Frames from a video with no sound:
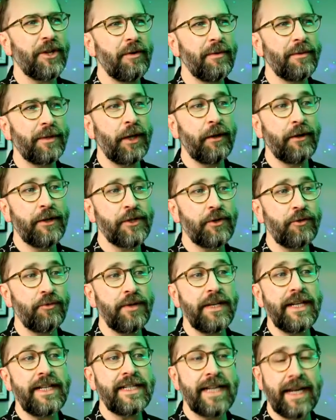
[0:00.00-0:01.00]
I'm going to
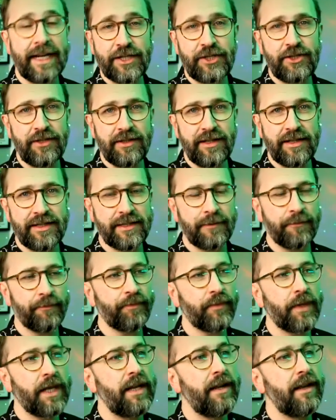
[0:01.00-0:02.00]
retexture this.
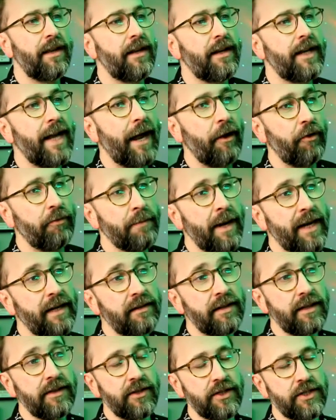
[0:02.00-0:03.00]
Now, main
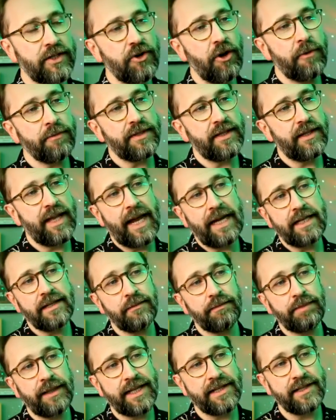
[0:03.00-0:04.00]
thing that stops that
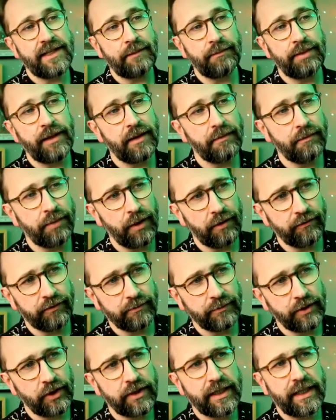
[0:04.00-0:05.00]
plastic plant pot
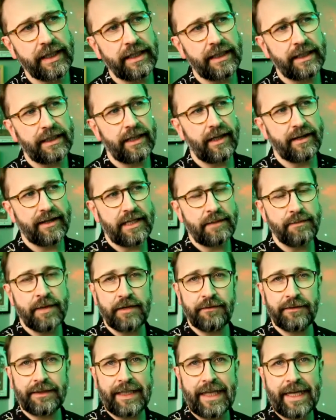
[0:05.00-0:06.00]
from looking like it's made
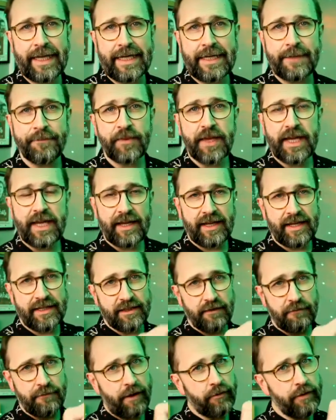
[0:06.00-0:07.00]
of clay is
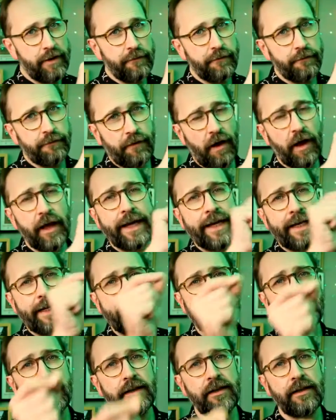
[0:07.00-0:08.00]
the very
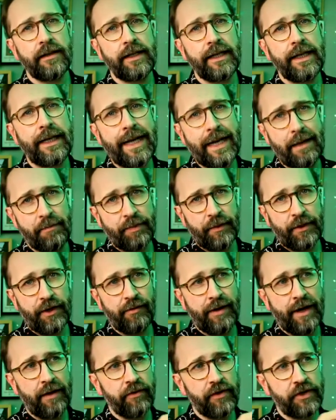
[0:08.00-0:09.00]
fine lip
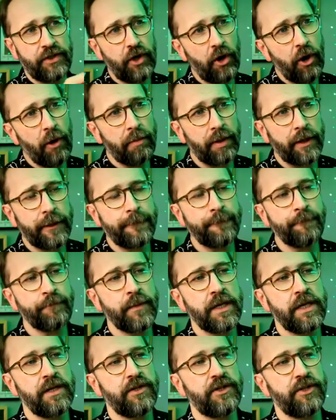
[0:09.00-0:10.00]
around the top.
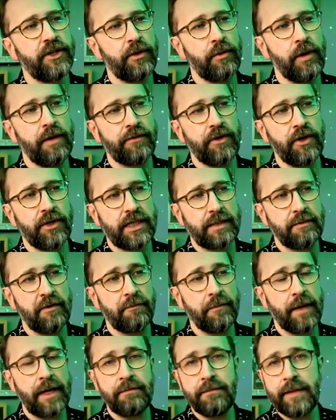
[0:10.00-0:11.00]
So I've got some of
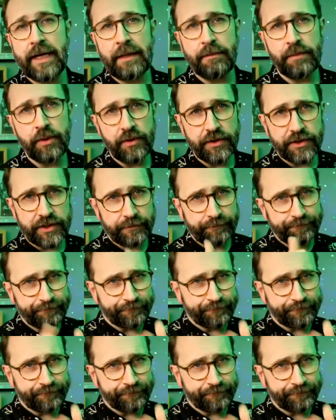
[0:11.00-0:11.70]
my Milliput,